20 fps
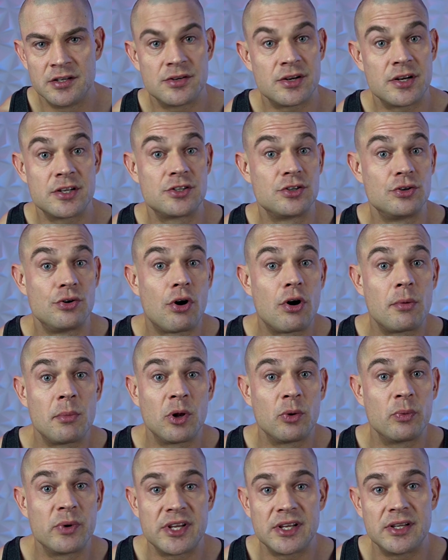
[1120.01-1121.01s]
That it's
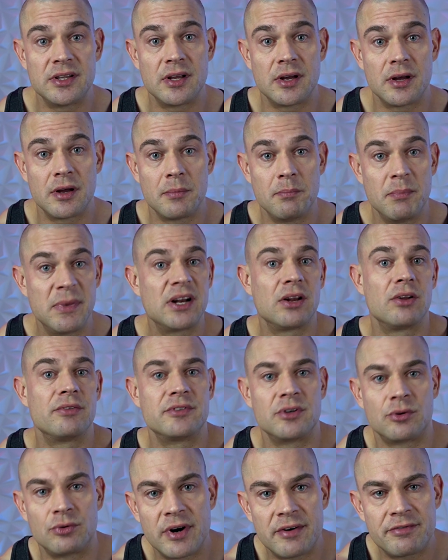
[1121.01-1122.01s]
normal within the middle
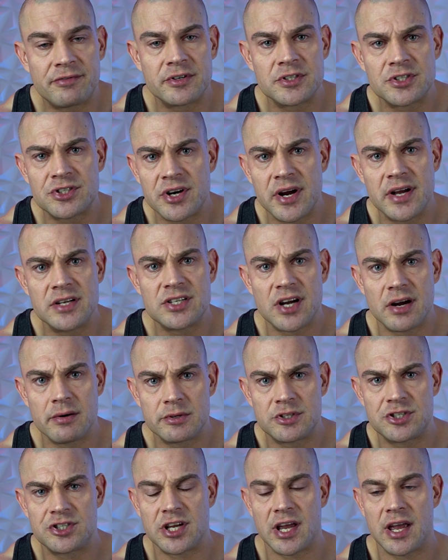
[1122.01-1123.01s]
of the reference range, I
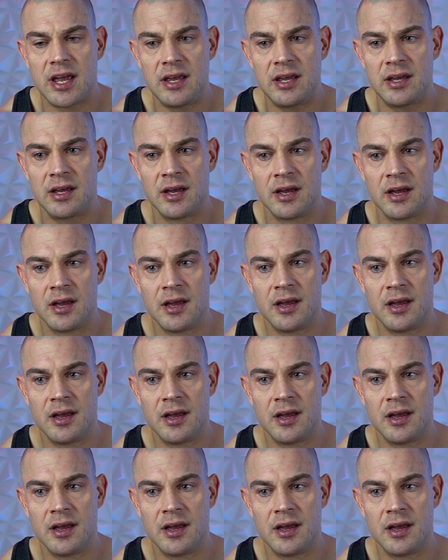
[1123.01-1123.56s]
would say.